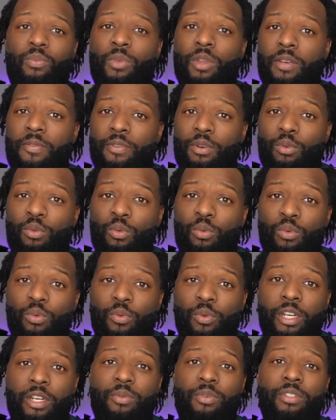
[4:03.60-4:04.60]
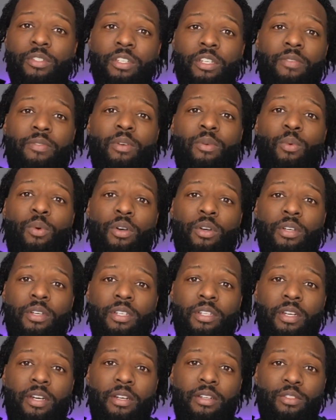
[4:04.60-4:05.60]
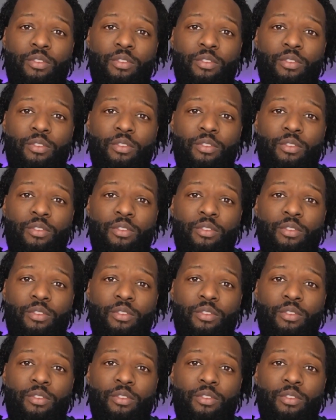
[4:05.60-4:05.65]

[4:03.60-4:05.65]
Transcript: if you're already receiving working tax